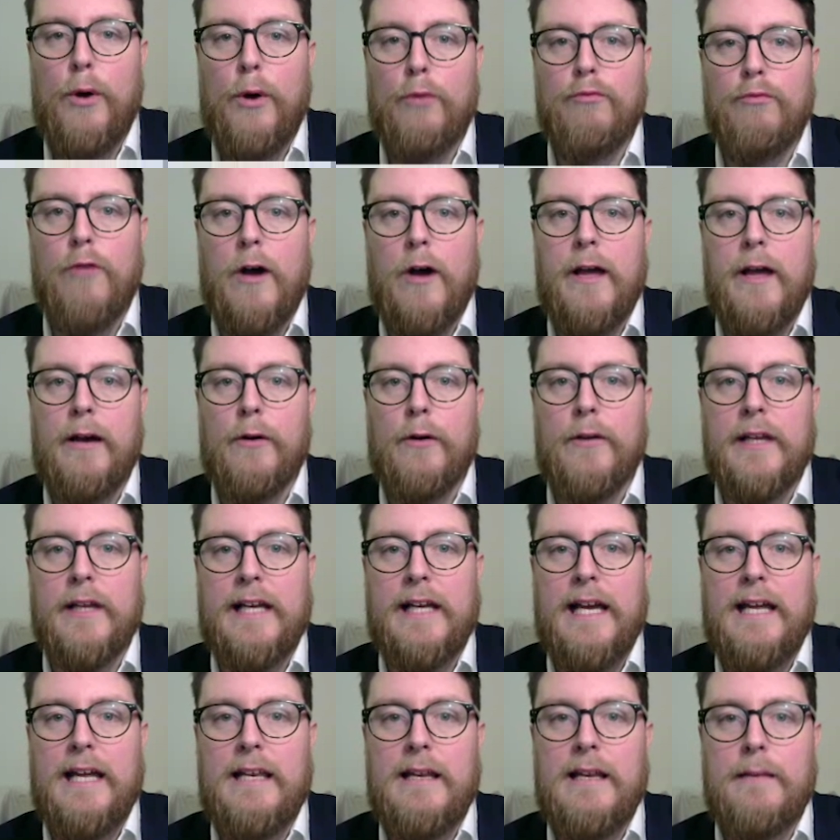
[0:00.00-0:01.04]
Wright on
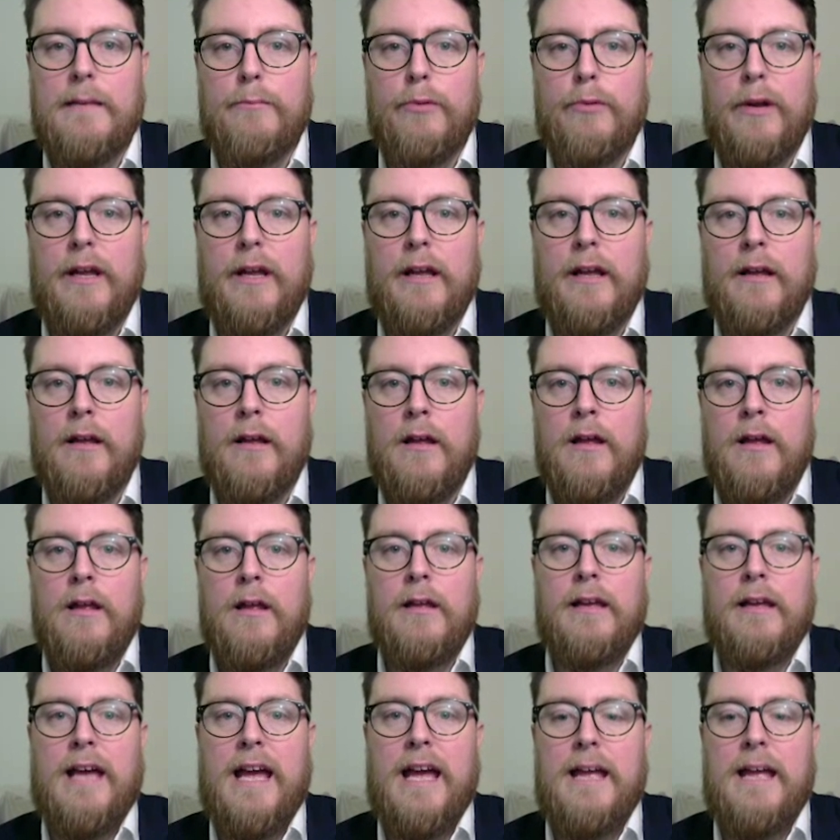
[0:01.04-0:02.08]
again and bring
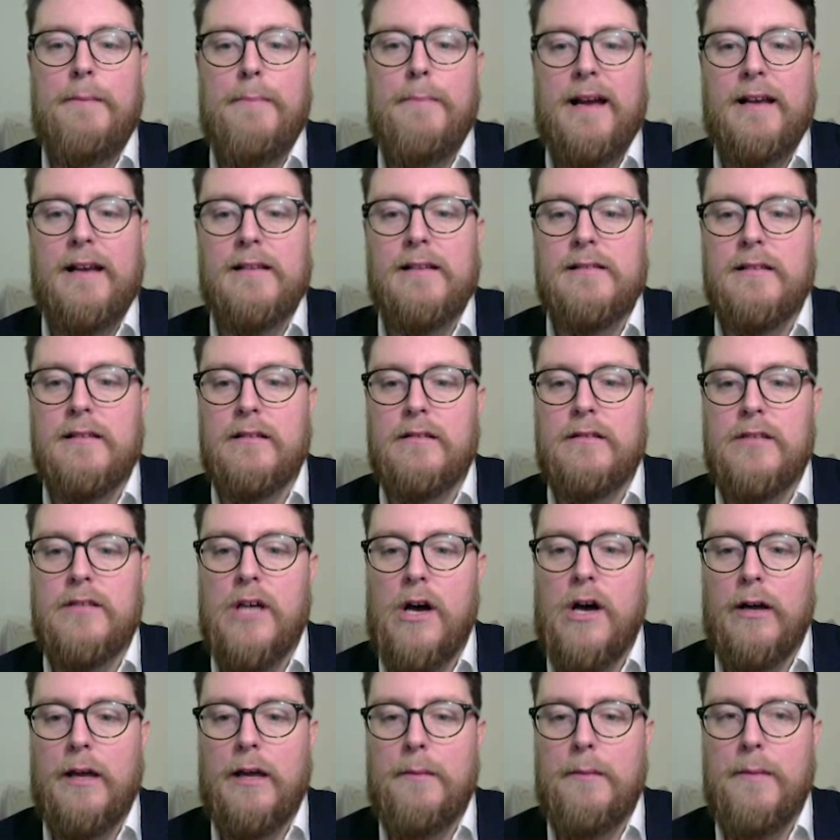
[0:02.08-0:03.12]
Kane back as the
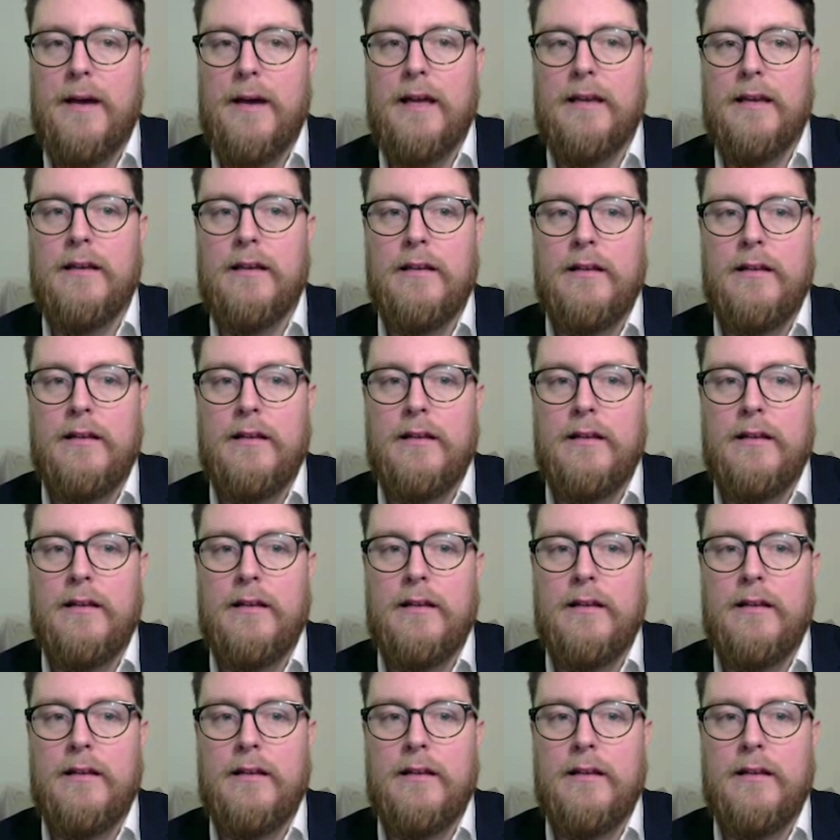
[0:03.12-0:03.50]
target man?